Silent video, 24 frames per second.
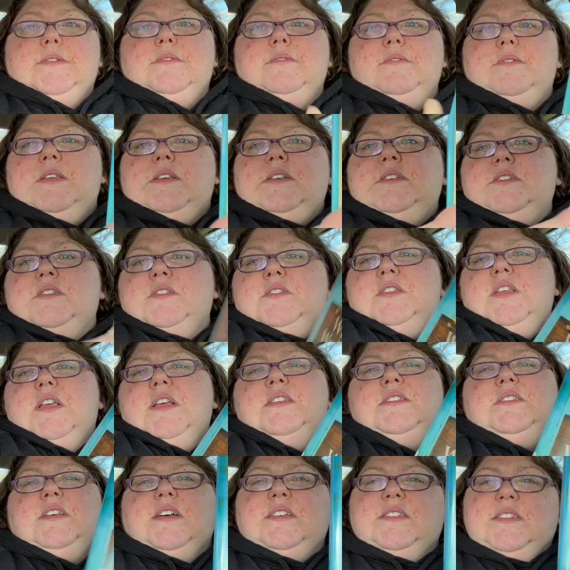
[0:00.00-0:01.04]
These
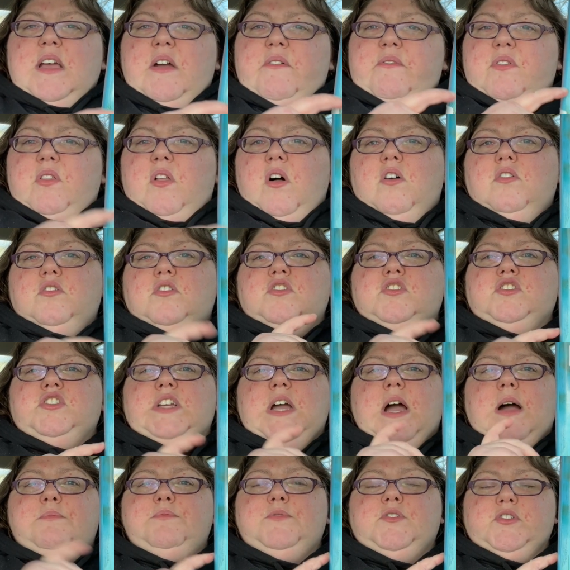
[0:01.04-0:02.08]
it does have longer
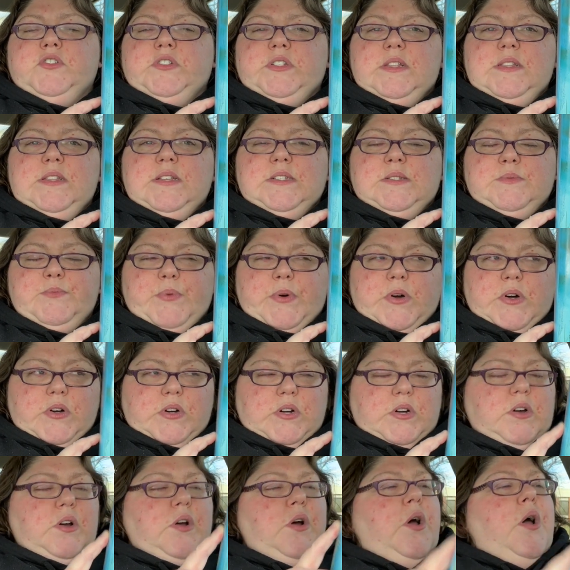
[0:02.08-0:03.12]
chapters in this
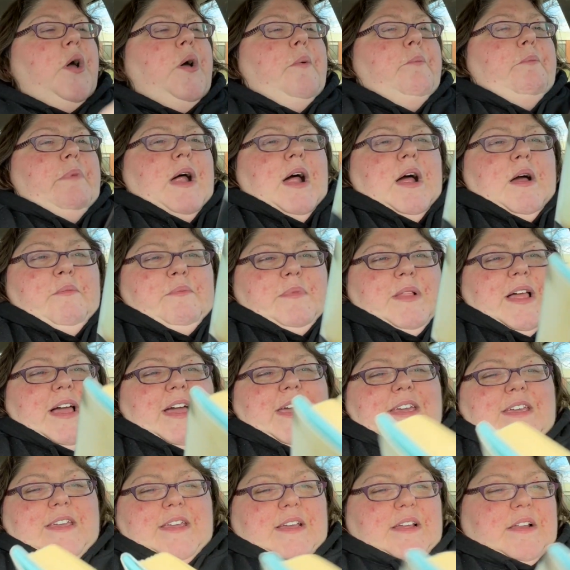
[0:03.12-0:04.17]
book, but I'm
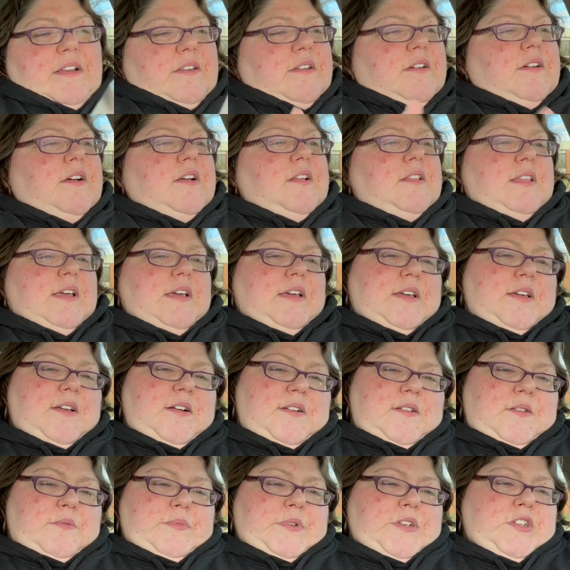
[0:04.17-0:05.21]
liking, like,
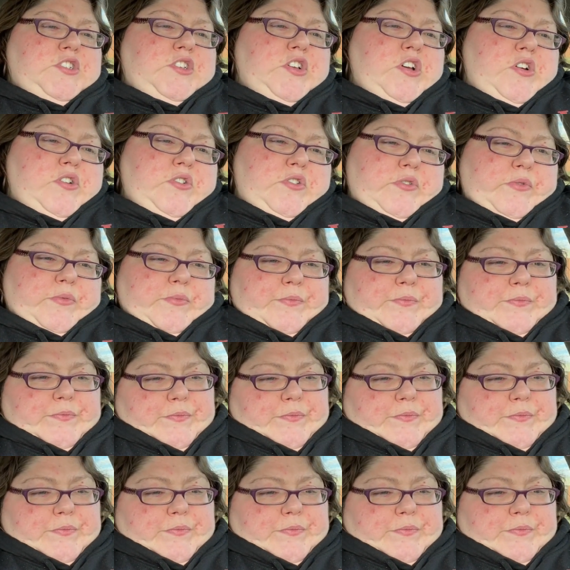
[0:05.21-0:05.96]
here, let me show you